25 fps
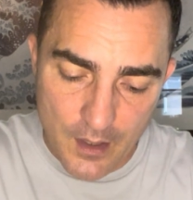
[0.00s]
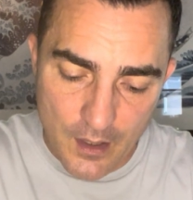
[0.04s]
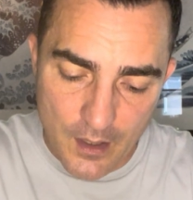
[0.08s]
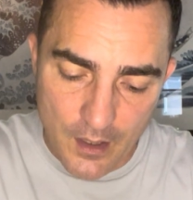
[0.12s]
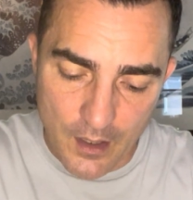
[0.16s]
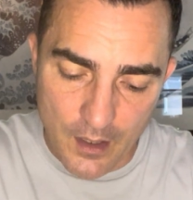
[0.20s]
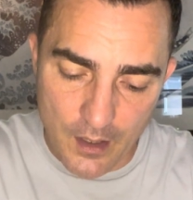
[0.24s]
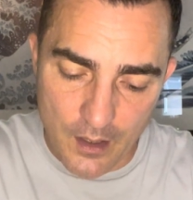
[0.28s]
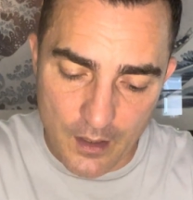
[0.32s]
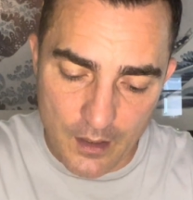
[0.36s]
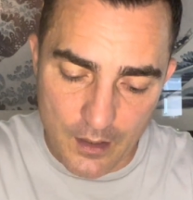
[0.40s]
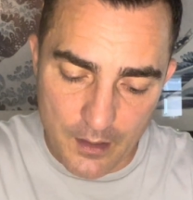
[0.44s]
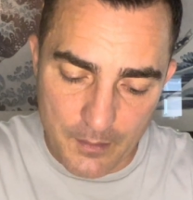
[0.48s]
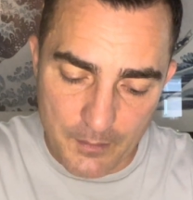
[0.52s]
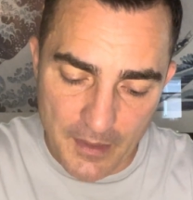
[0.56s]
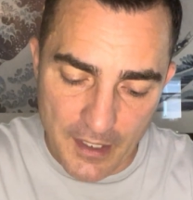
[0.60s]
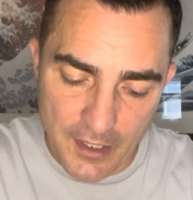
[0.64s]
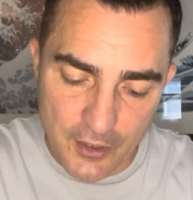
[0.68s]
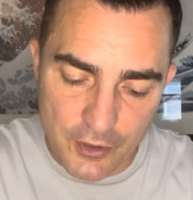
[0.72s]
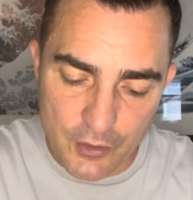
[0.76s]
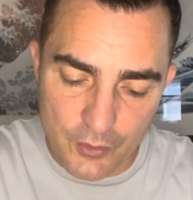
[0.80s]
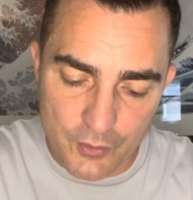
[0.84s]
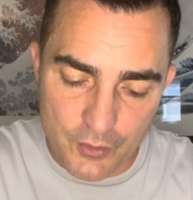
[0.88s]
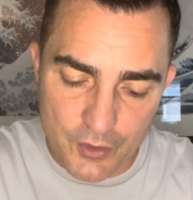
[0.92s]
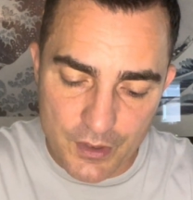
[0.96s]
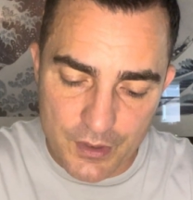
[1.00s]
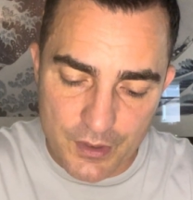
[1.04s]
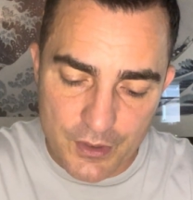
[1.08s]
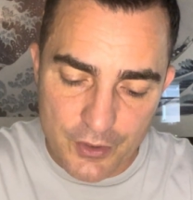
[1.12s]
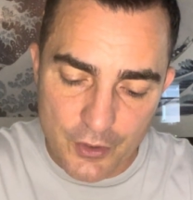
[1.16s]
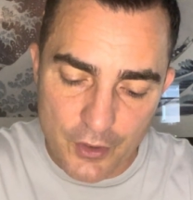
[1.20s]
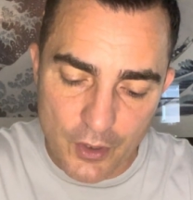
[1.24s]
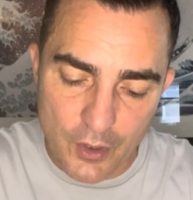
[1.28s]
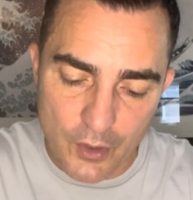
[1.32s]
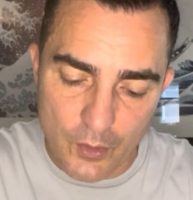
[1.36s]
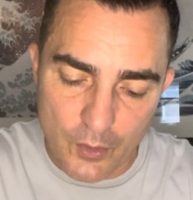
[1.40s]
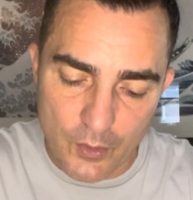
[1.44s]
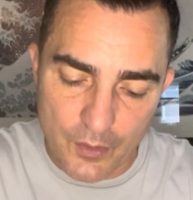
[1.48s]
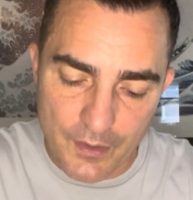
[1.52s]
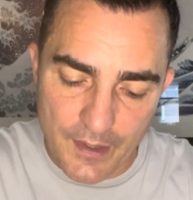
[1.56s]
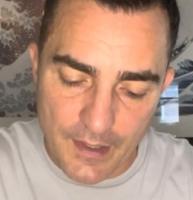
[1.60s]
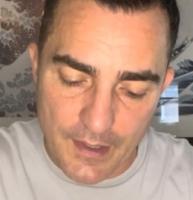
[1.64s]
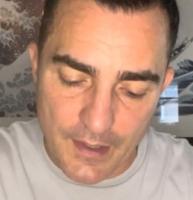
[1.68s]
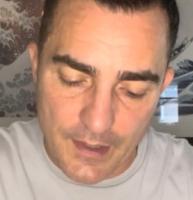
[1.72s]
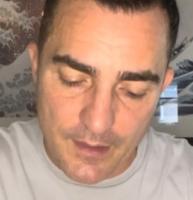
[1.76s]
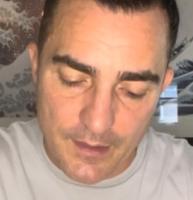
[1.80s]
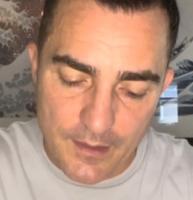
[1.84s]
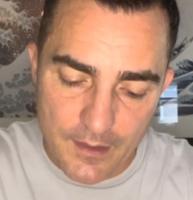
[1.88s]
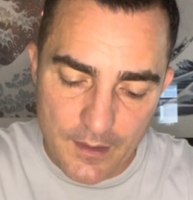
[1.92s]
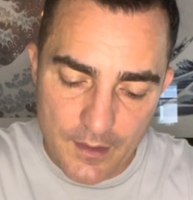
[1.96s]
And you just know
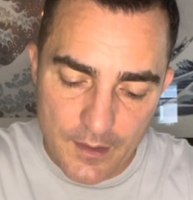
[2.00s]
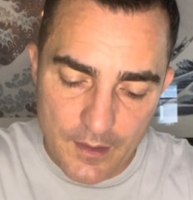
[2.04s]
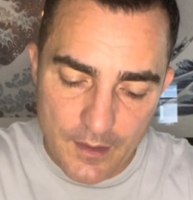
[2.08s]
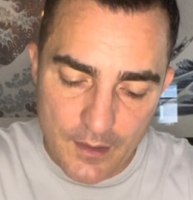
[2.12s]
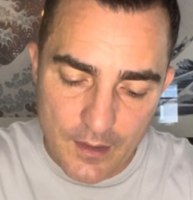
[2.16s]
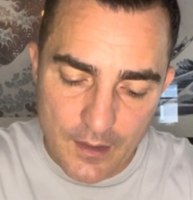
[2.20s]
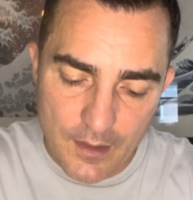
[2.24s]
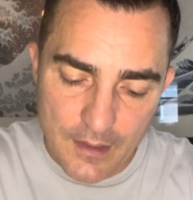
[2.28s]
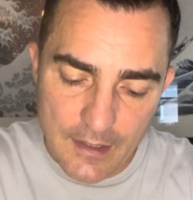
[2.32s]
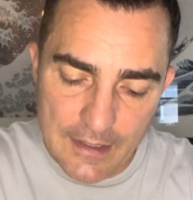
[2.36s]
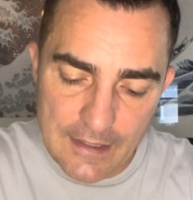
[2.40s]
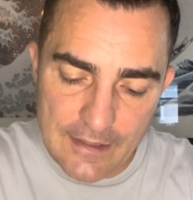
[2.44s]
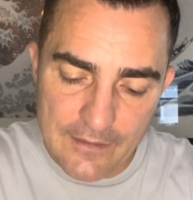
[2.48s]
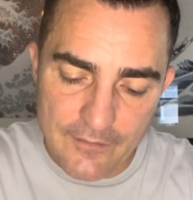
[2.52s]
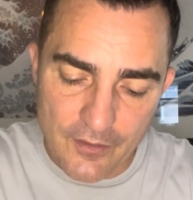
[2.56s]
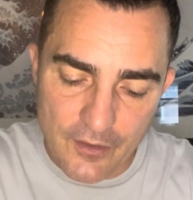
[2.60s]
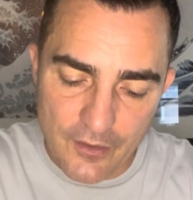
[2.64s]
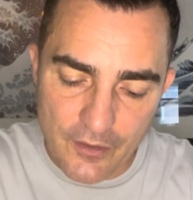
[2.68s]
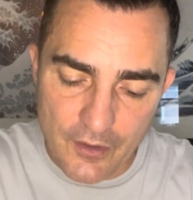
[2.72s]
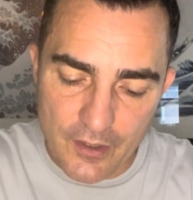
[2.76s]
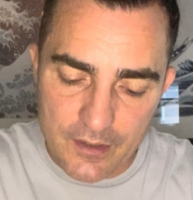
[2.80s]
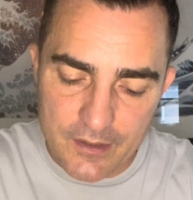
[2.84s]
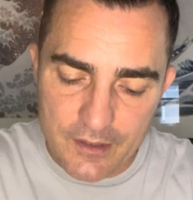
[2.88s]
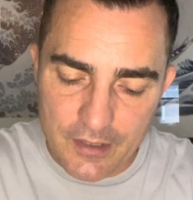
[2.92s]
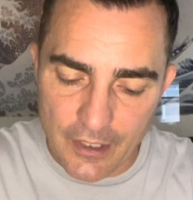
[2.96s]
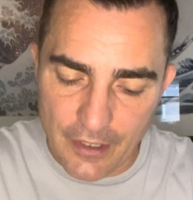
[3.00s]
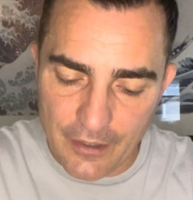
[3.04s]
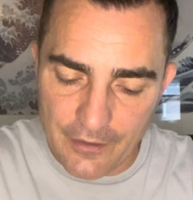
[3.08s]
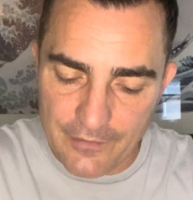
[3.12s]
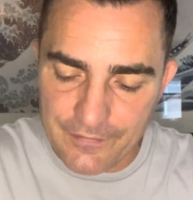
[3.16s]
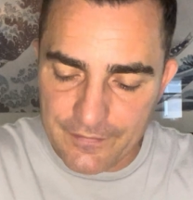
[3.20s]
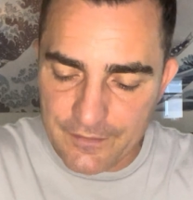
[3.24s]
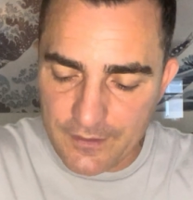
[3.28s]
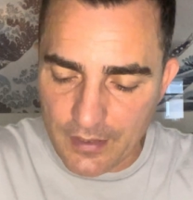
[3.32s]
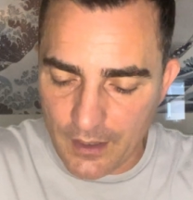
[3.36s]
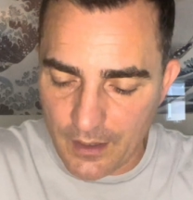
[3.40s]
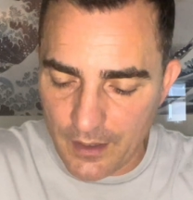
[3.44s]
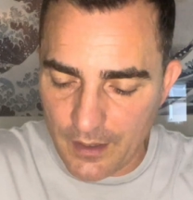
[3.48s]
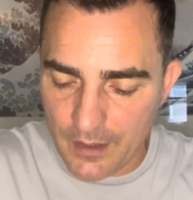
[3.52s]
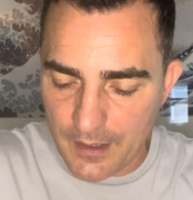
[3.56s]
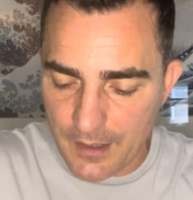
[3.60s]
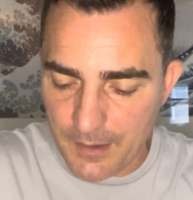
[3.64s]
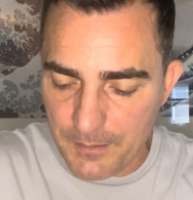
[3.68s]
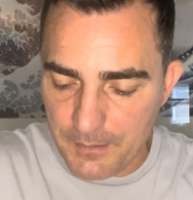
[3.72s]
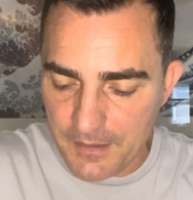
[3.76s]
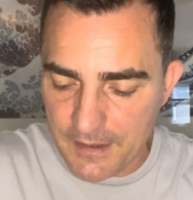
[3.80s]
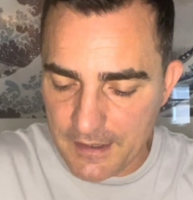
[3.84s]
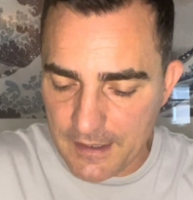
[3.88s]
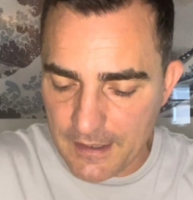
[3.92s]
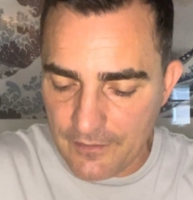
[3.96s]
that even the tough
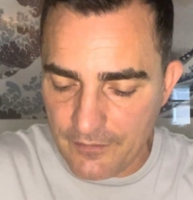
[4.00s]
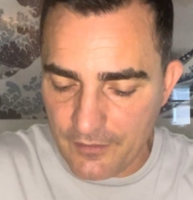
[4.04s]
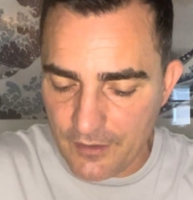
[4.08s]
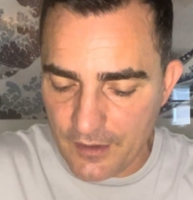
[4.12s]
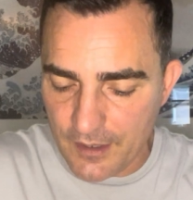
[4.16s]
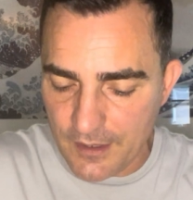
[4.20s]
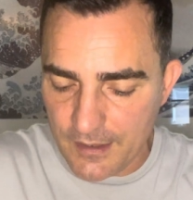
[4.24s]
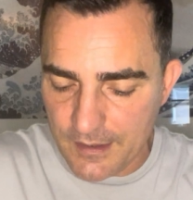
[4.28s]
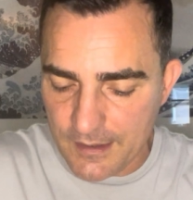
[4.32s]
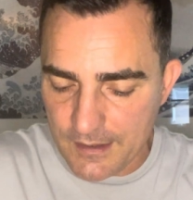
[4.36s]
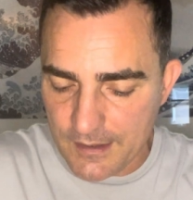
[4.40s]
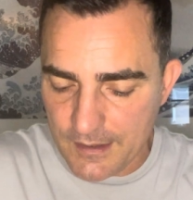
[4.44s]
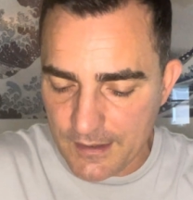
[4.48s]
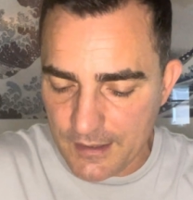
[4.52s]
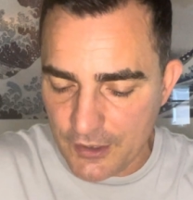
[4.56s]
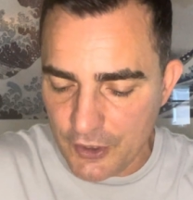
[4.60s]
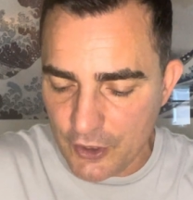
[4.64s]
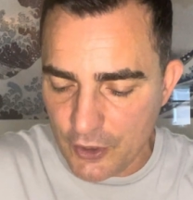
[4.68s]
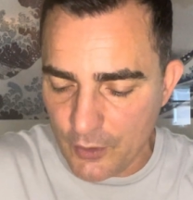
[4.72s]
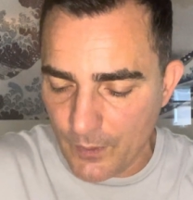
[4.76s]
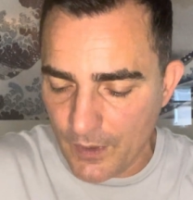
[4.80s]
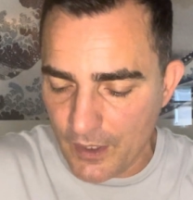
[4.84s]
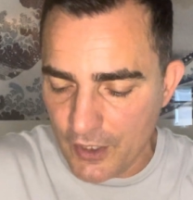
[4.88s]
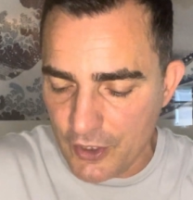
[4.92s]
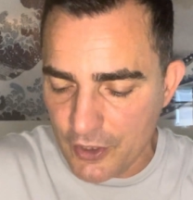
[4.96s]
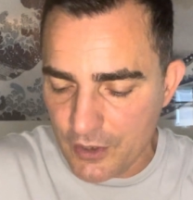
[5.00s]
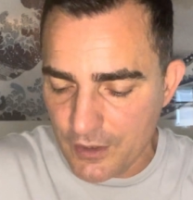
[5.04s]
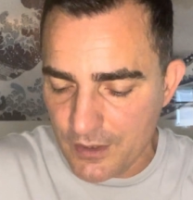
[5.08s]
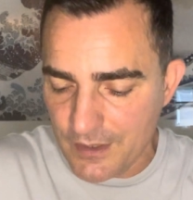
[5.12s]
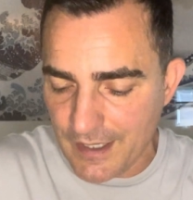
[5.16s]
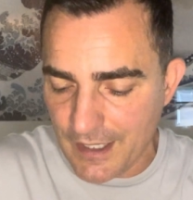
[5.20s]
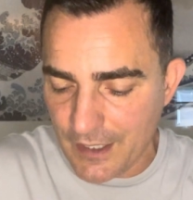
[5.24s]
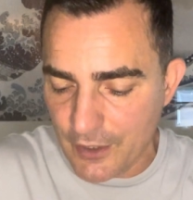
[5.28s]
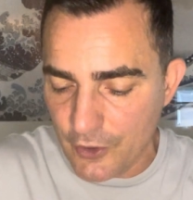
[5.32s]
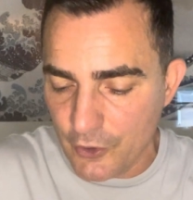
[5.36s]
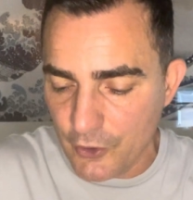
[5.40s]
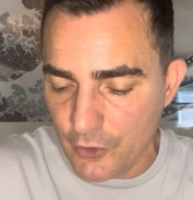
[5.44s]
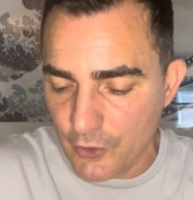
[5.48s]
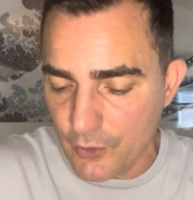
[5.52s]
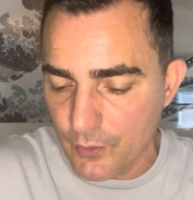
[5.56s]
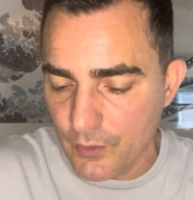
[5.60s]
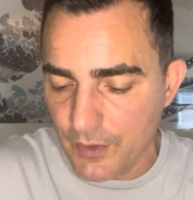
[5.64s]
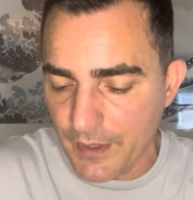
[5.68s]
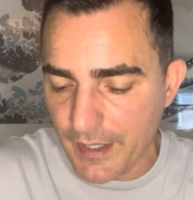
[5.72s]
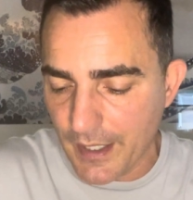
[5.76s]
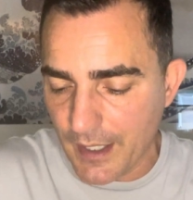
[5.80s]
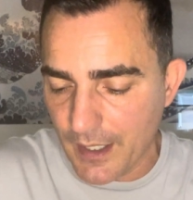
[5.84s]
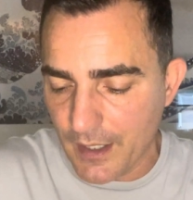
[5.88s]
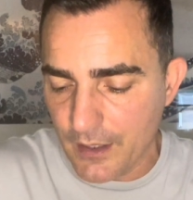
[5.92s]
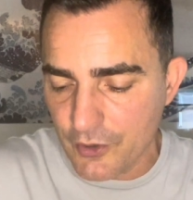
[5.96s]
times, even the situations that you
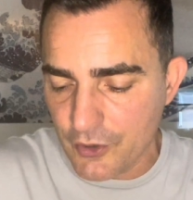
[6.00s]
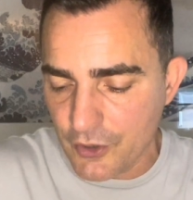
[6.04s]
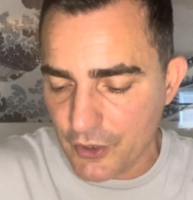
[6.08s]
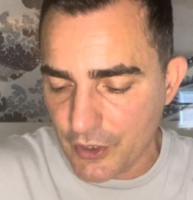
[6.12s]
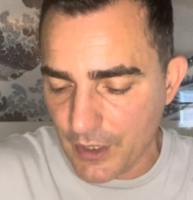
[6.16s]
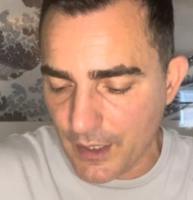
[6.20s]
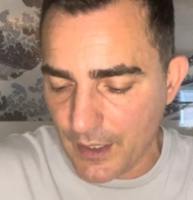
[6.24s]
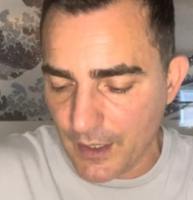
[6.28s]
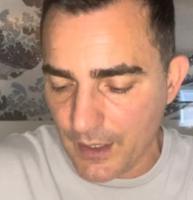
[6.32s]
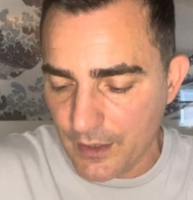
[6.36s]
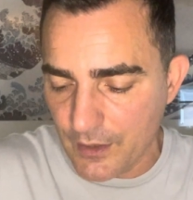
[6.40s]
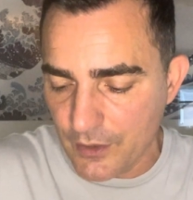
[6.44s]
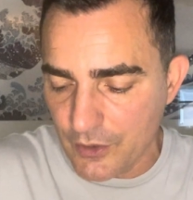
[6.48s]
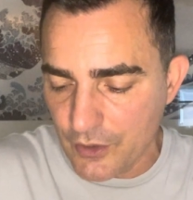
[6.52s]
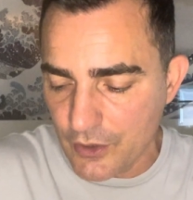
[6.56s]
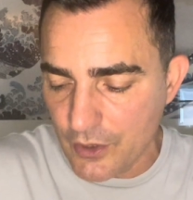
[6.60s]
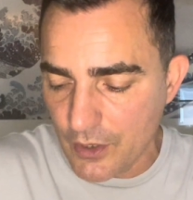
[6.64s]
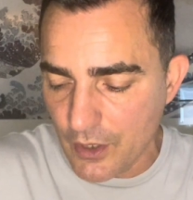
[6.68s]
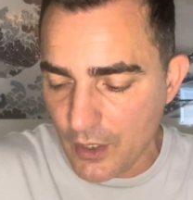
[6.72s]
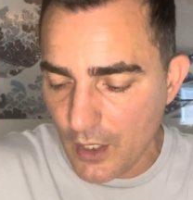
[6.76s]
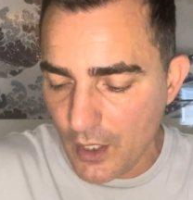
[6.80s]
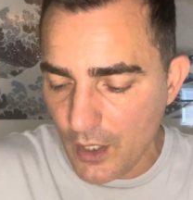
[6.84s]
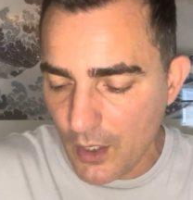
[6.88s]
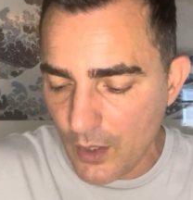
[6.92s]
can't change,